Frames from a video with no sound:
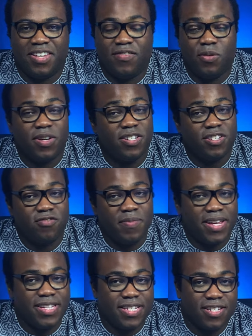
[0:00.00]
If you are just
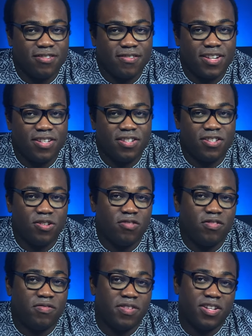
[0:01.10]
replacing the screen, just do the
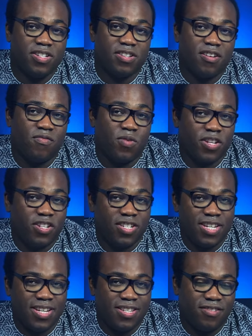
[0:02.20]
reverse of what you just
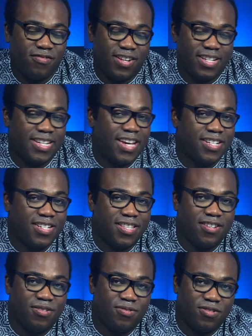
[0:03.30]
did to reattach the
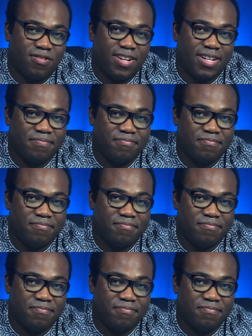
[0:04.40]
new screen.